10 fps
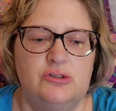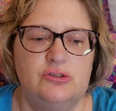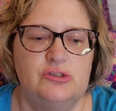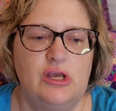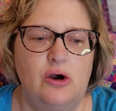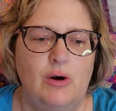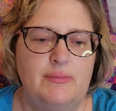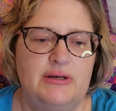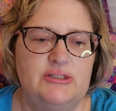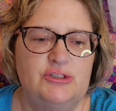So I'm
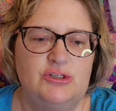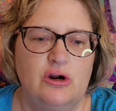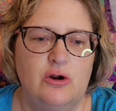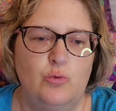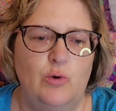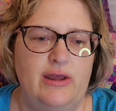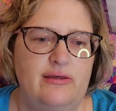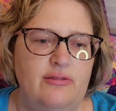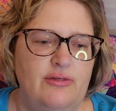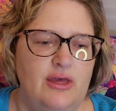going to start
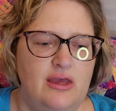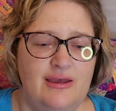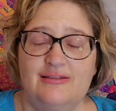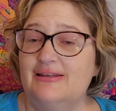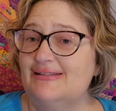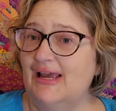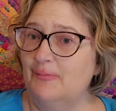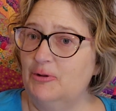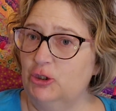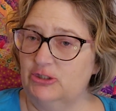with the
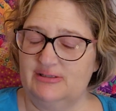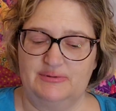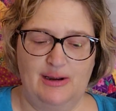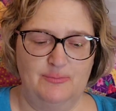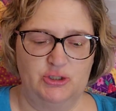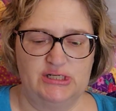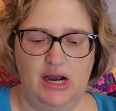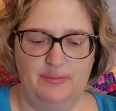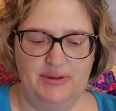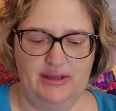Sampler September
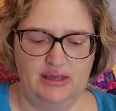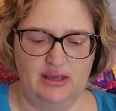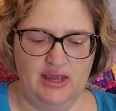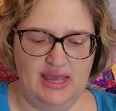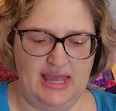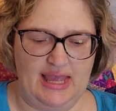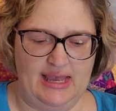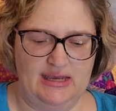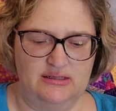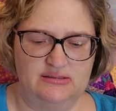topic,
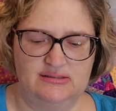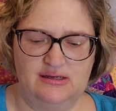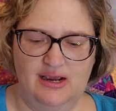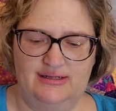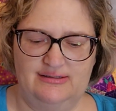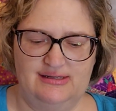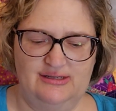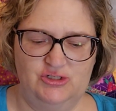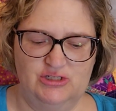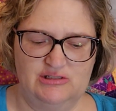and I
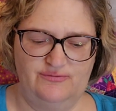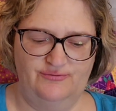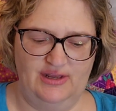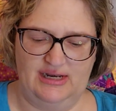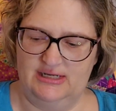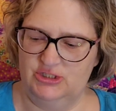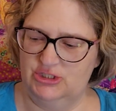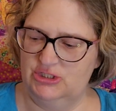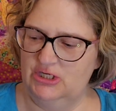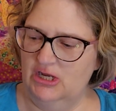did just
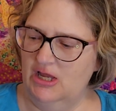finish